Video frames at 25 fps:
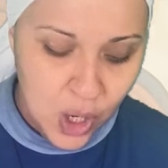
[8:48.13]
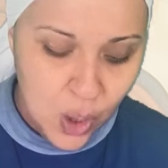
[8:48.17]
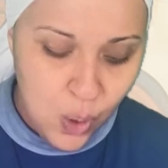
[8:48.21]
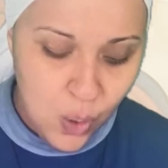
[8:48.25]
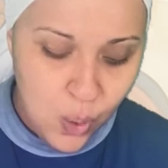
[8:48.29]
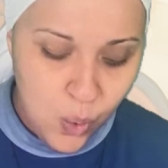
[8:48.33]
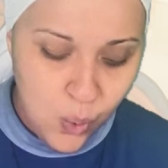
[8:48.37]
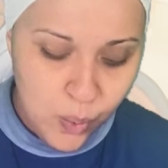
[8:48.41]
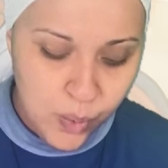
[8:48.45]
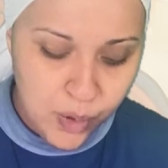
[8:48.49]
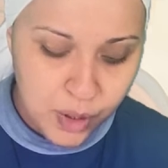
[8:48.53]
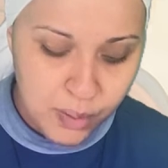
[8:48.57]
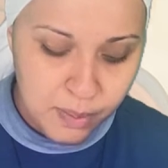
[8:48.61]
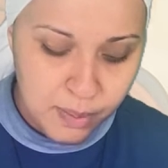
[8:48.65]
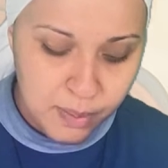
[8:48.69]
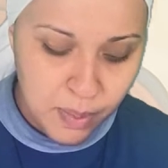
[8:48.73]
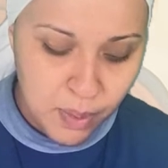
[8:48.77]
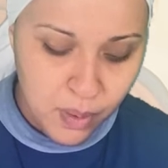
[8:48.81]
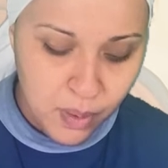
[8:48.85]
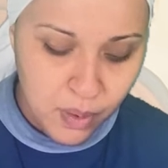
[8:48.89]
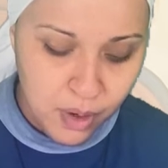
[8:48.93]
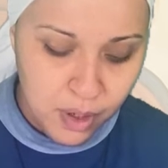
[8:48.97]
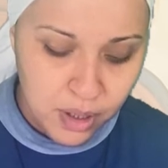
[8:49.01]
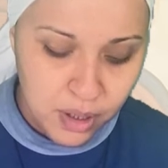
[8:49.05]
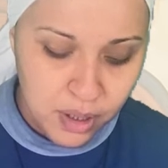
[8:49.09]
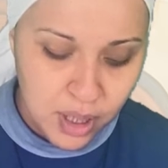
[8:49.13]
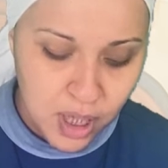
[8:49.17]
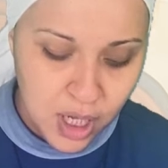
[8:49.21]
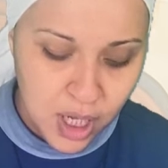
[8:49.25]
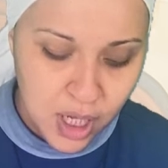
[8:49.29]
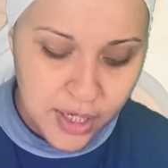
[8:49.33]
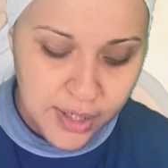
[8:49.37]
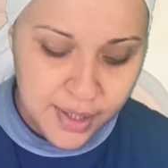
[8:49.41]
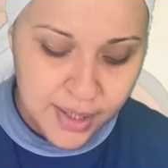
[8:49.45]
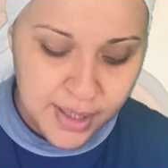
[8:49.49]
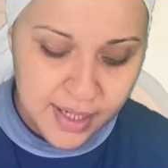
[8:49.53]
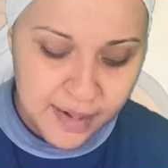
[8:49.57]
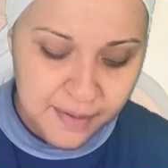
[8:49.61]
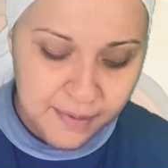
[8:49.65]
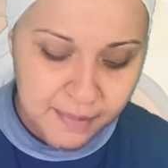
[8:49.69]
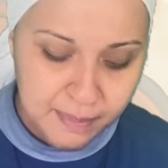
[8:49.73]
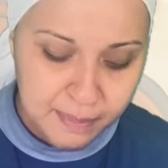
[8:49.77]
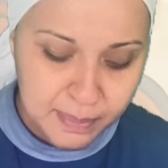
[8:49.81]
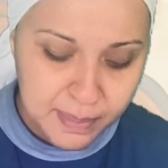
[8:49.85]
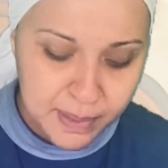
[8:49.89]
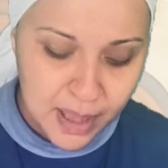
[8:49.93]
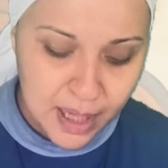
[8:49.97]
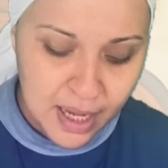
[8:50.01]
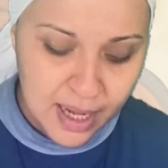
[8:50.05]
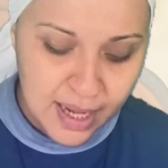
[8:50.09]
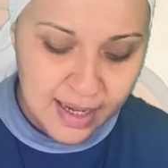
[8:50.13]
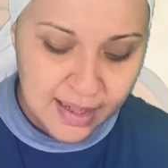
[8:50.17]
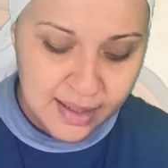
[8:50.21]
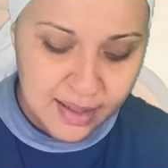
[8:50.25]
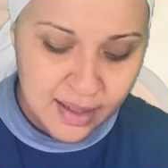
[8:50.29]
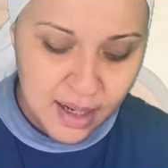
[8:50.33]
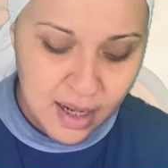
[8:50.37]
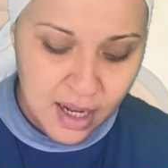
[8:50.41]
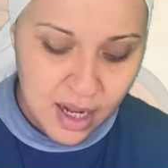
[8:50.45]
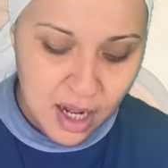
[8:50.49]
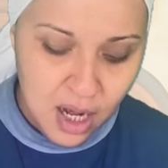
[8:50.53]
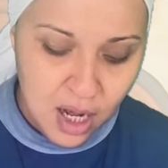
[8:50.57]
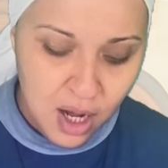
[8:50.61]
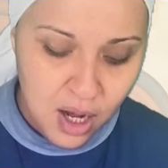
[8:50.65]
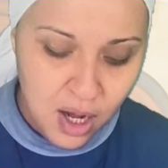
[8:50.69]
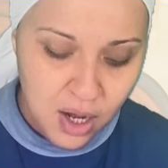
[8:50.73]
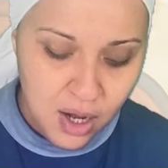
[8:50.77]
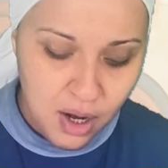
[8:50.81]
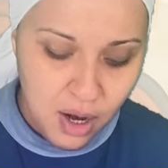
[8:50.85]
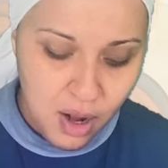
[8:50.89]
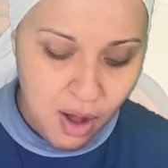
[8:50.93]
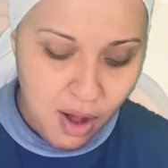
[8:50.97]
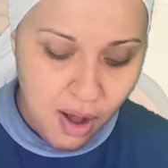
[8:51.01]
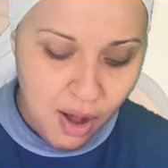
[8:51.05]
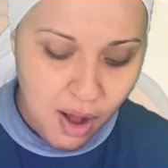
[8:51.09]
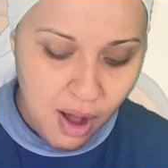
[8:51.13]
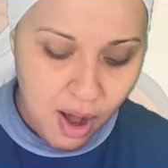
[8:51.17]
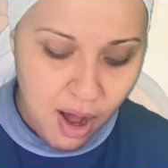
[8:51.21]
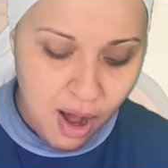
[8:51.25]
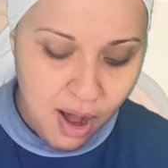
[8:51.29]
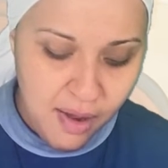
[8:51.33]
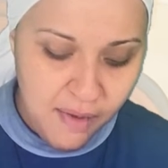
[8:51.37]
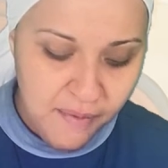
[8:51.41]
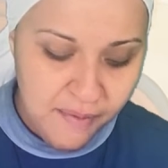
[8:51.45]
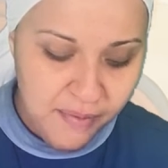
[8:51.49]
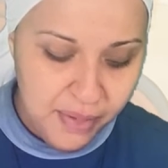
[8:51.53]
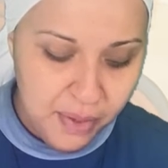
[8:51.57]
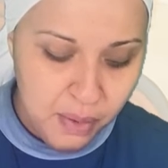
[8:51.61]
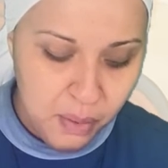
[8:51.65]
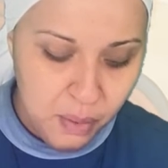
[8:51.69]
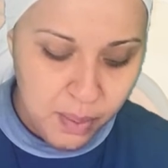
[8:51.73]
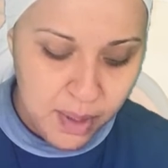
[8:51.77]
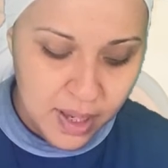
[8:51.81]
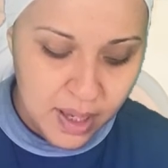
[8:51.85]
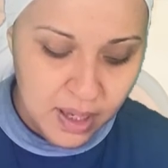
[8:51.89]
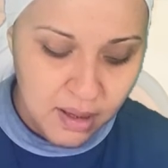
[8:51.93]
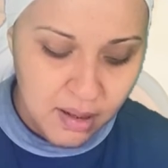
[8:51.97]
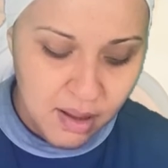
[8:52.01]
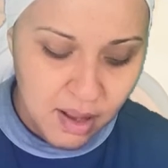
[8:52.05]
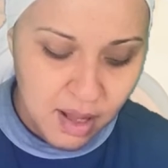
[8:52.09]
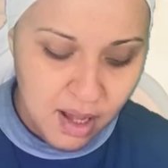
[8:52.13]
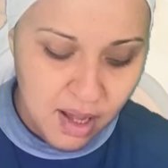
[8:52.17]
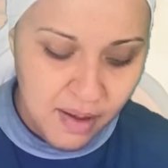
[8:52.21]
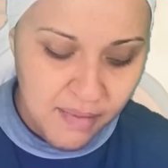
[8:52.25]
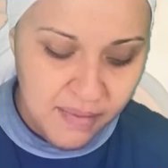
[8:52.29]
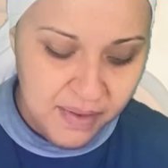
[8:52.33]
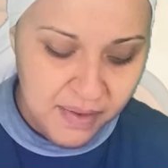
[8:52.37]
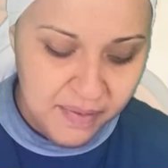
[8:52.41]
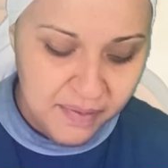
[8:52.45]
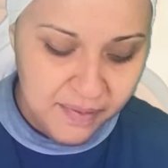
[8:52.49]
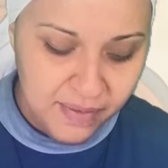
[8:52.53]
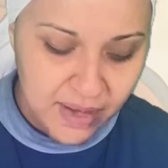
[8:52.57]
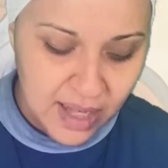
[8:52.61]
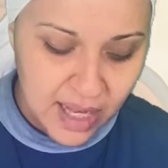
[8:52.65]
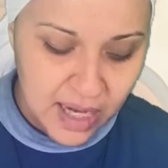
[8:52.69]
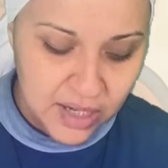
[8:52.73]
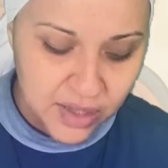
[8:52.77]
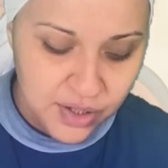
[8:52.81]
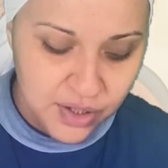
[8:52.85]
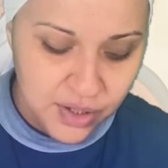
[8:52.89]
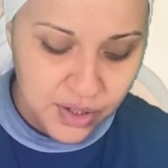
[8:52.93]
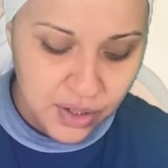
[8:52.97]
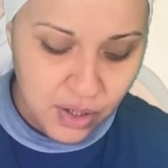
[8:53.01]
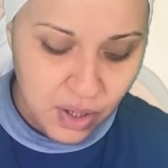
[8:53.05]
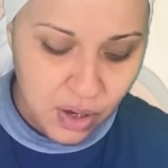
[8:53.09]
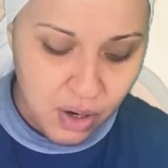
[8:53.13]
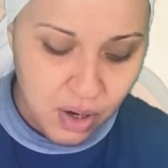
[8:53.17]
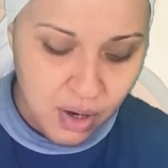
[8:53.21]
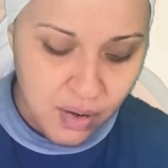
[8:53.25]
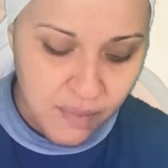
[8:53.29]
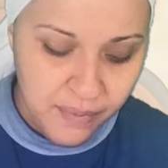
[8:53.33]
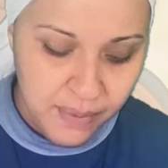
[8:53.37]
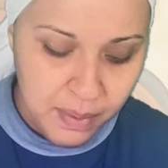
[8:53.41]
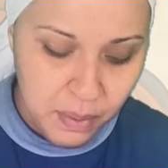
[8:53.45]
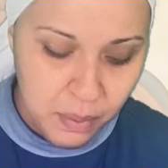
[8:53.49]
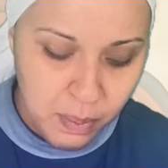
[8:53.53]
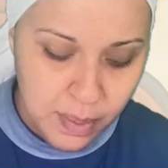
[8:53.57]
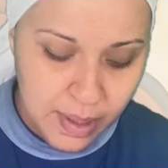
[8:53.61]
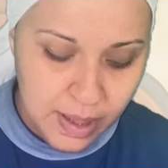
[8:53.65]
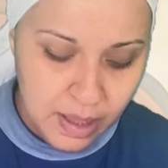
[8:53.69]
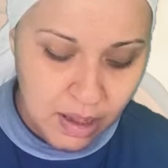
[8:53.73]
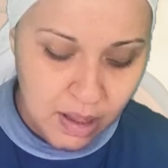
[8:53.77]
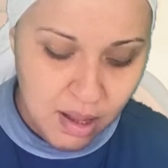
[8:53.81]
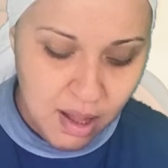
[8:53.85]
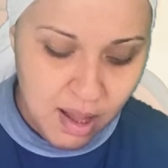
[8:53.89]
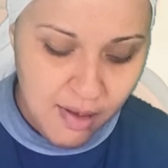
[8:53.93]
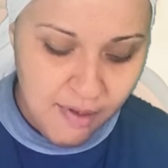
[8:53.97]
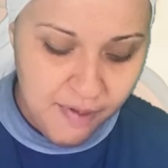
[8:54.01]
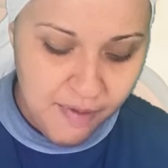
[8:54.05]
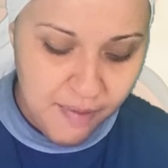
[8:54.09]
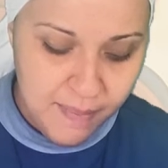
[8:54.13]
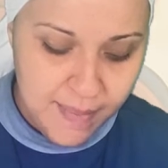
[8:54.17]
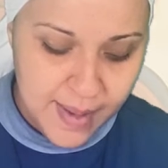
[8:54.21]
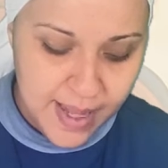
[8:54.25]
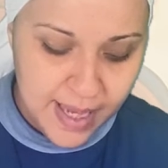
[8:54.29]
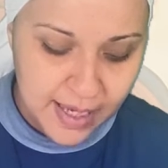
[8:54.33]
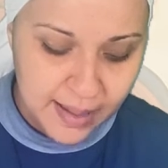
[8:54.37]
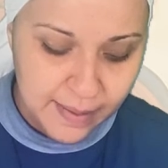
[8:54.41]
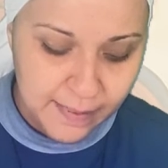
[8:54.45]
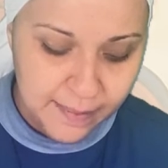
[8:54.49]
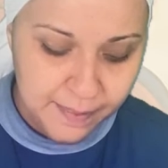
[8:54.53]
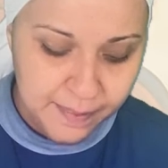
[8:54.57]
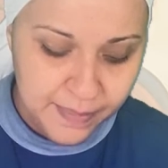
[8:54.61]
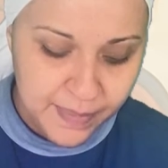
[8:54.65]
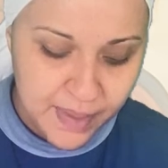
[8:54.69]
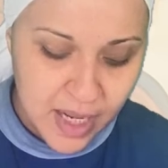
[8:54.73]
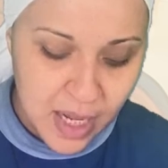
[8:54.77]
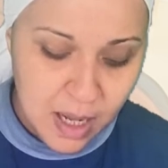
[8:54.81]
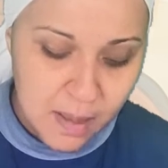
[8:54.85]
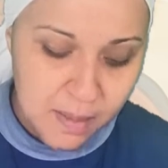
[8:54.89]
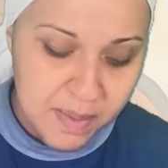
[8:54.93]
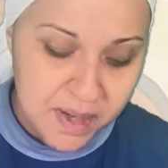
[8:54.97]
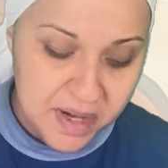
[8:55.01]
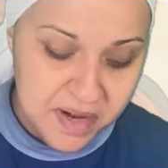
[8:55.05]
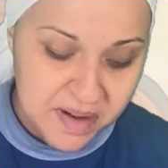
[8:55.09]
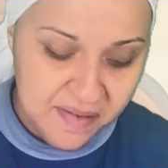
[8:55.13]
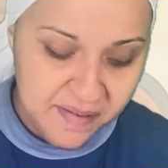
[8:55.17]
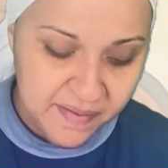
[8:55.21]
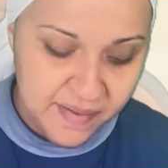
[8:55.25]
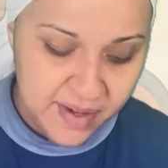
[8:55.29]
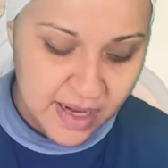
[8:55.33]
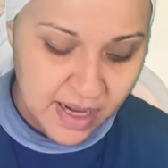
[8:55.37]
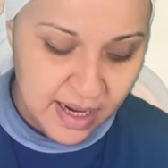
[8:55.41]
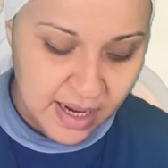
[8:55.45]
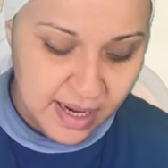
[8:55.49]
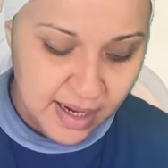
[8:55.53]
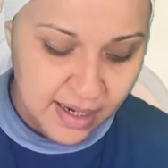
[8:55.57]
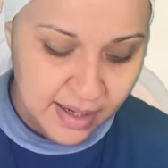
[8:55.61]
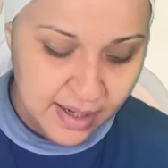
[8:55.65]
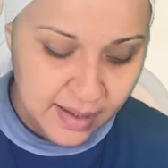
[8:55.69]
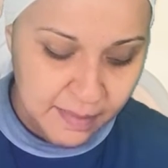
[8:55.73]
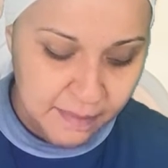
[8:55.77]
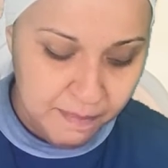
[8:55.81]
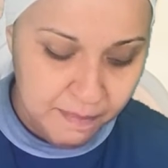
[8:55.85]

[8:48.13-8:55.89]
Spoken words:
who were born not of blood or of the will of the flesh or of the will of men, but of God.